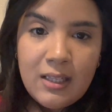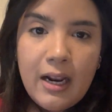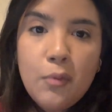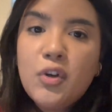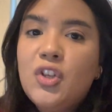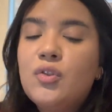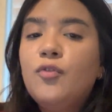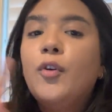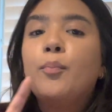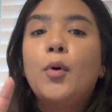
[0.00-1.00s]
that I would use
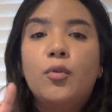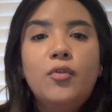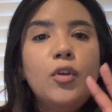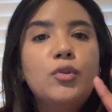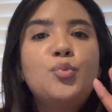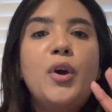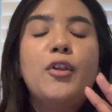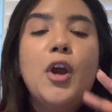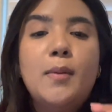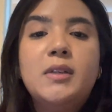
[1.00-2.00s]
for both of those,
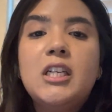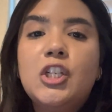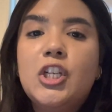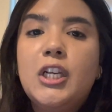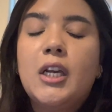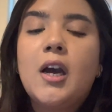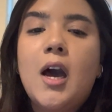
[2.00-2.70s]
whether I'm teaching